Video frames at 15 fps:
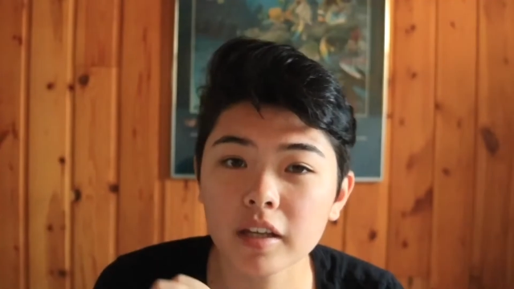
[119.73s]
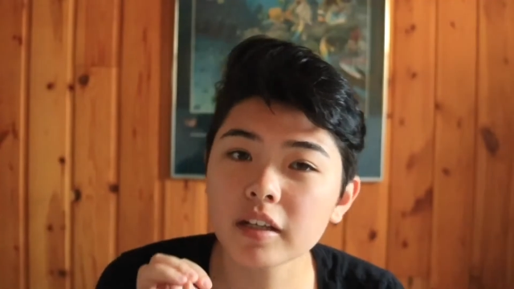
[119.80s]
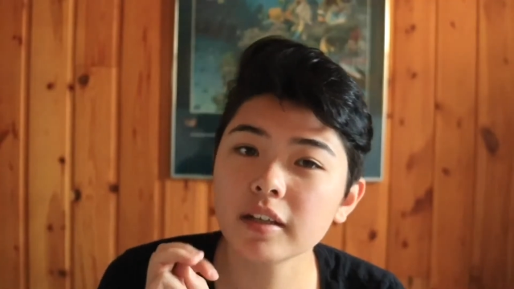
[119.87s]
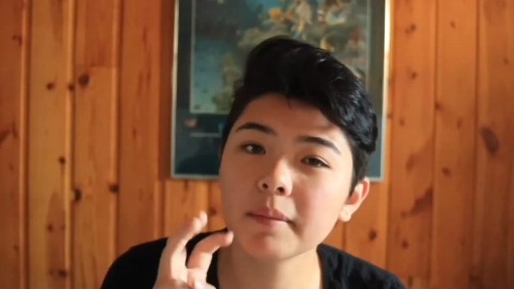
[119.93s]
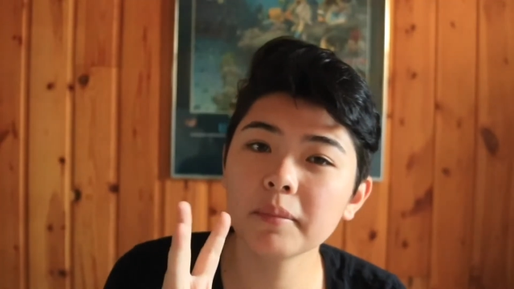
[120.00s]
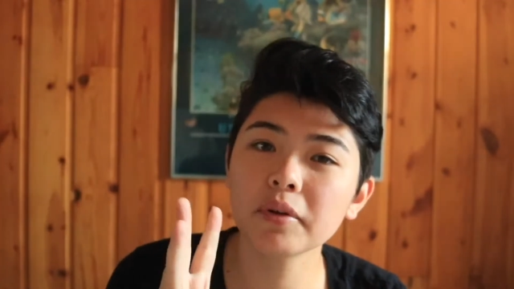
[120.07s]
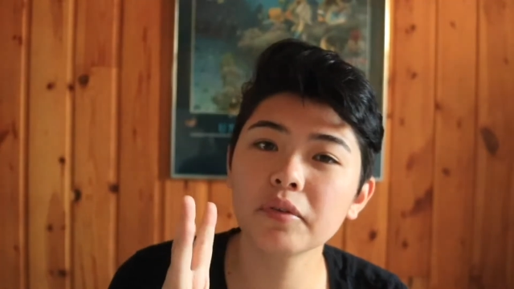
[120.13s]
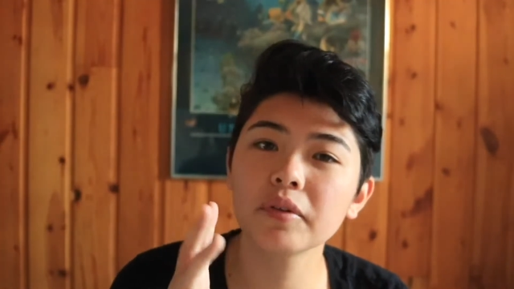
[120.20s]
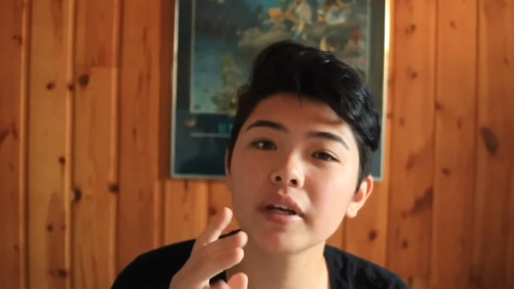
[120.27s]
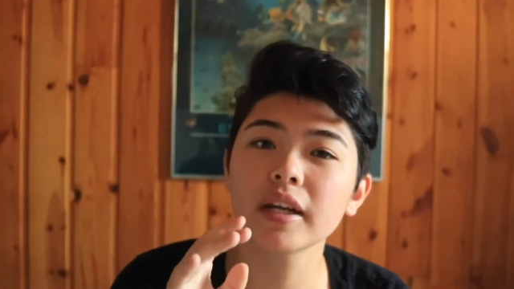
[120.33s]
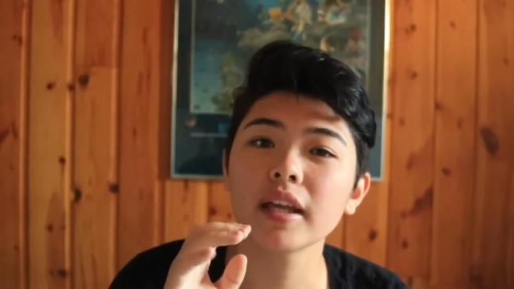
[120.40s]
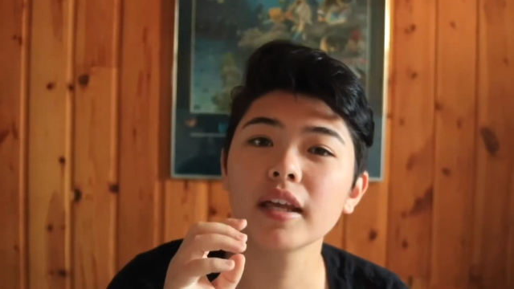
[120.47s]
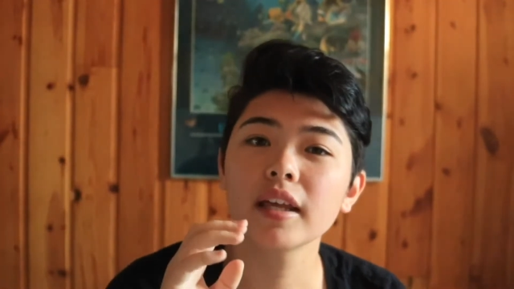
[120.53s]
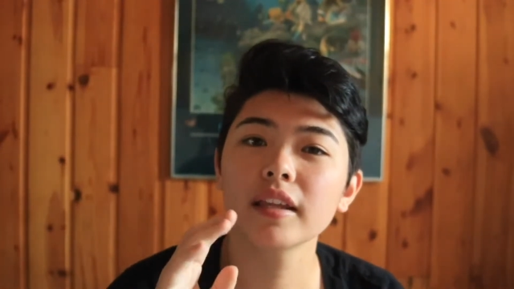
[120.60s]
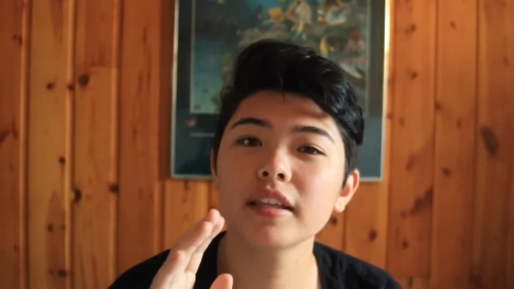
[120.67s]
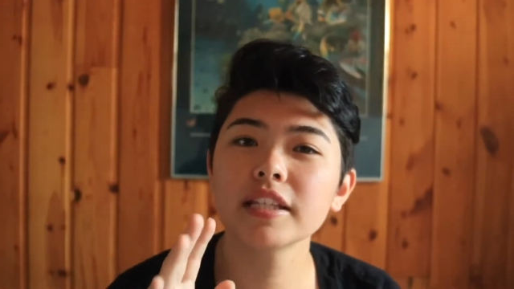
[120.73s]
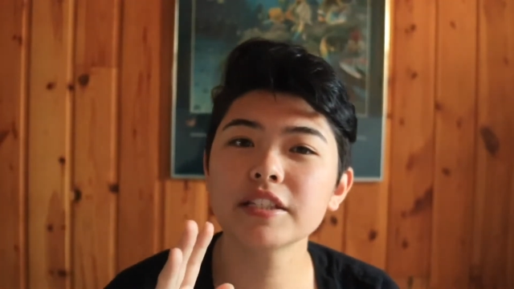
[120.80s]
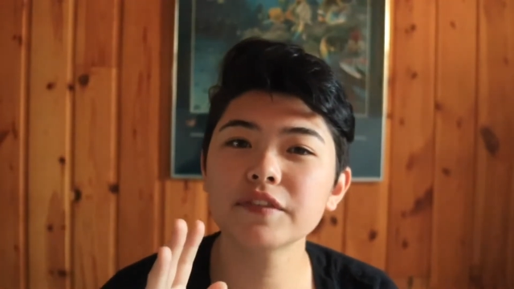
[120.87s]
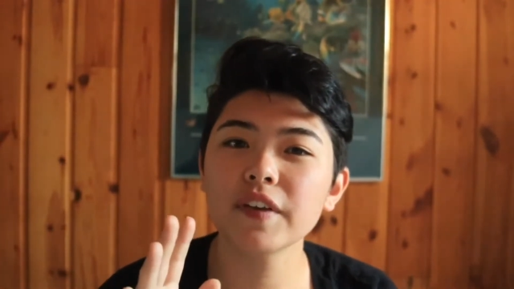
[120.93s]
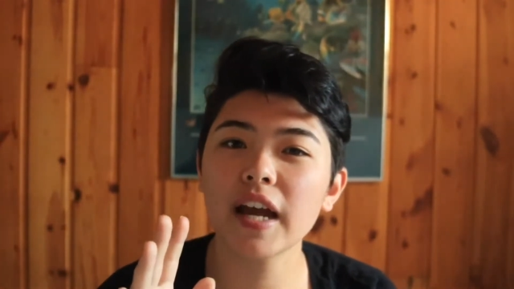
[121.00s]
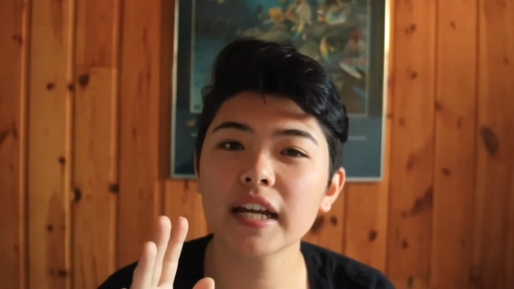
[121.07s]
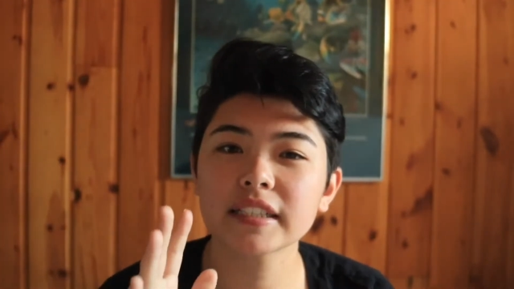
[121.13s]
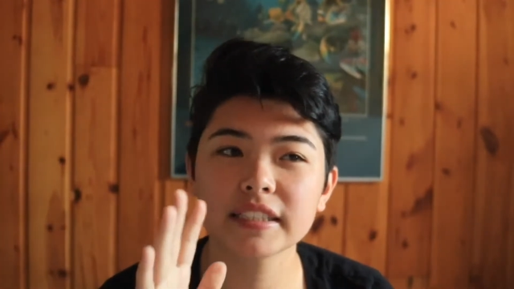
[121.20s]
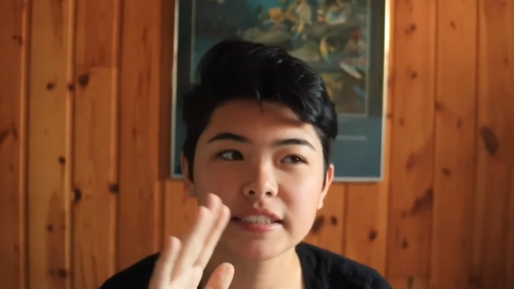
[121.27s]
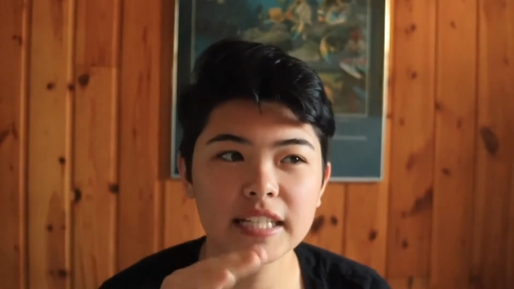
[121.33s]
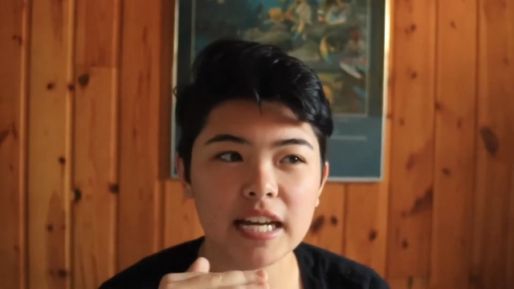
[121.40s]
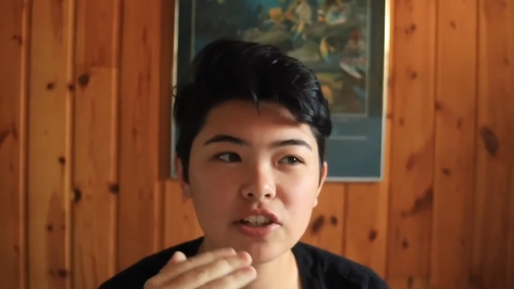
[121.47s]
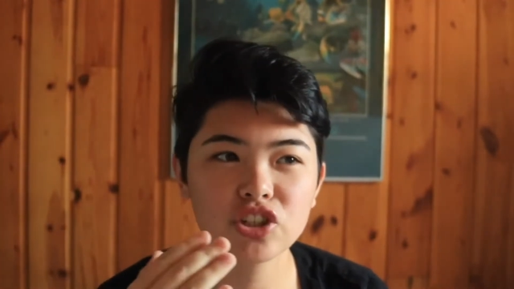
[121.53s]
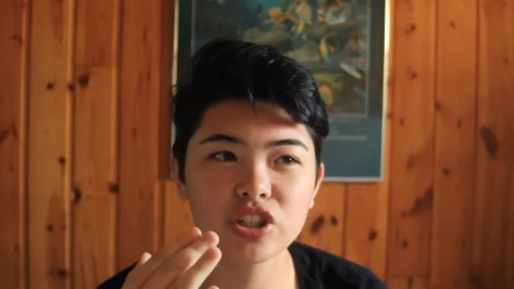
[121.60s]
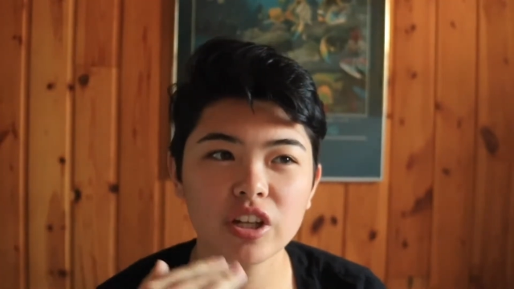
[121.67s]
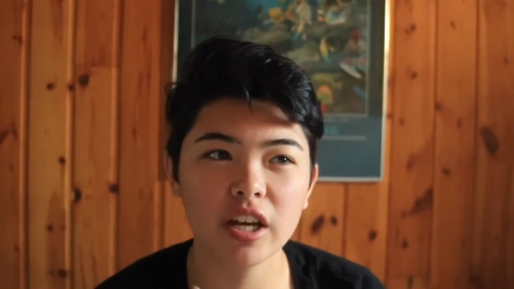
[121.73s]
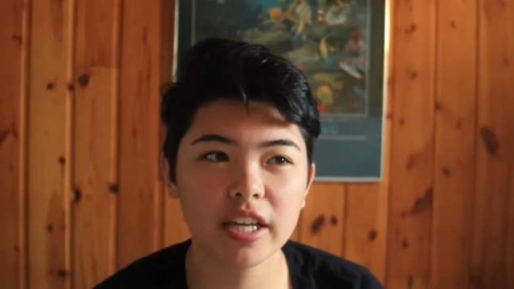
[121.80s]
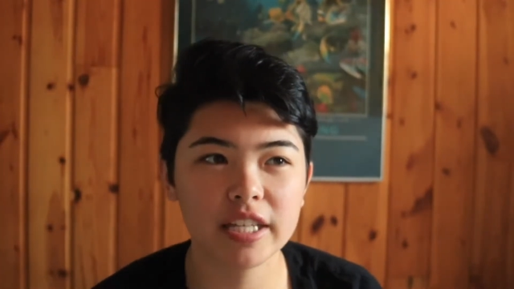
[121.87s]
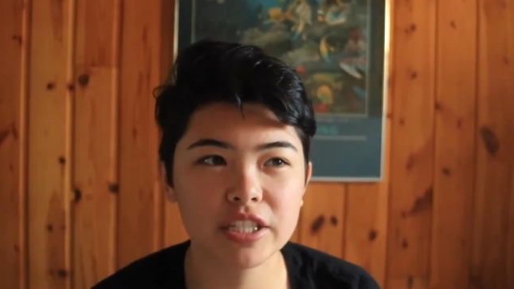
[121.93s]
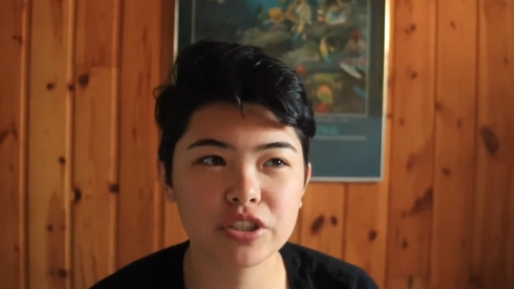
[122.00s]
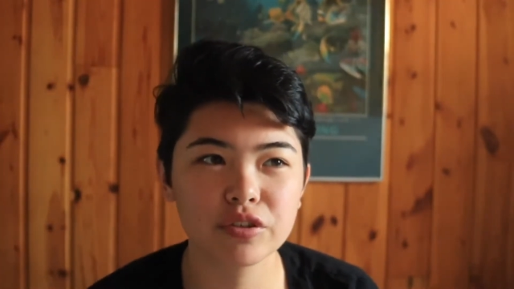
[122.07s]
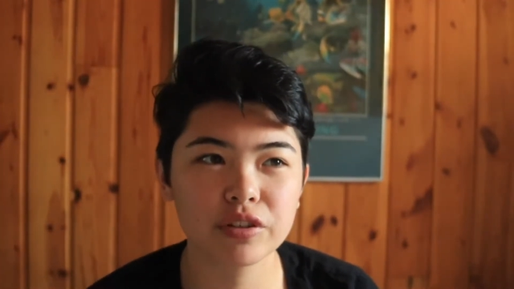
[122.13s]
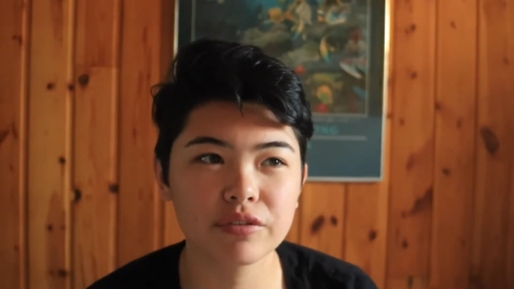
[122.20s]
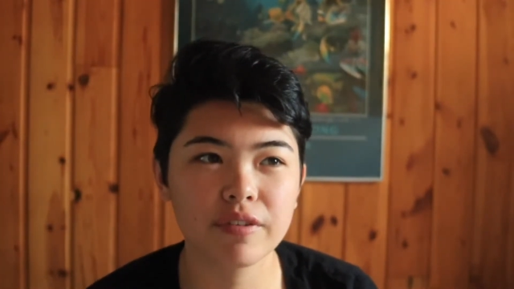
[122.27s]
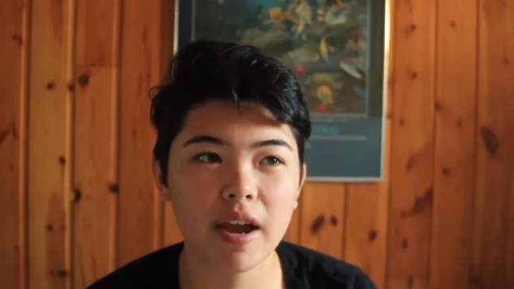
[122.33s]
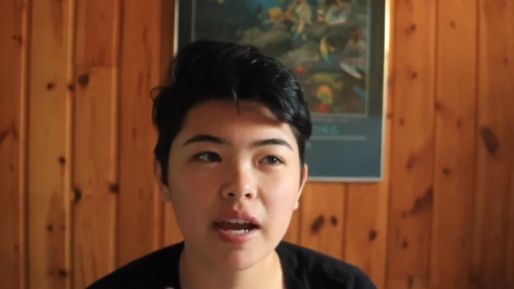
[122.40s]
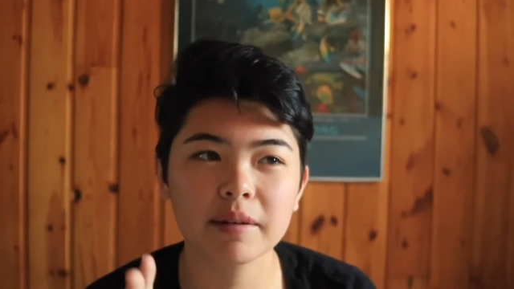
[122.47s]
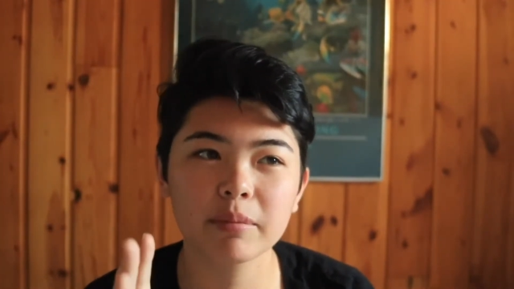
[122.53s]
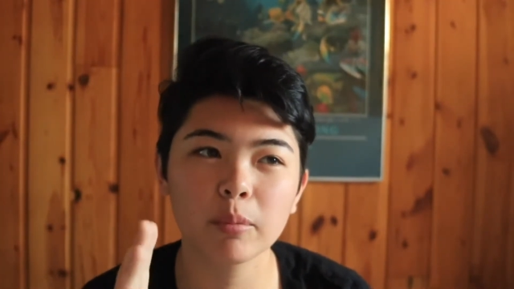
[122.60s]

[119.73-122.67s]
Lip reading: Number 3. This fact is actually not a history fact,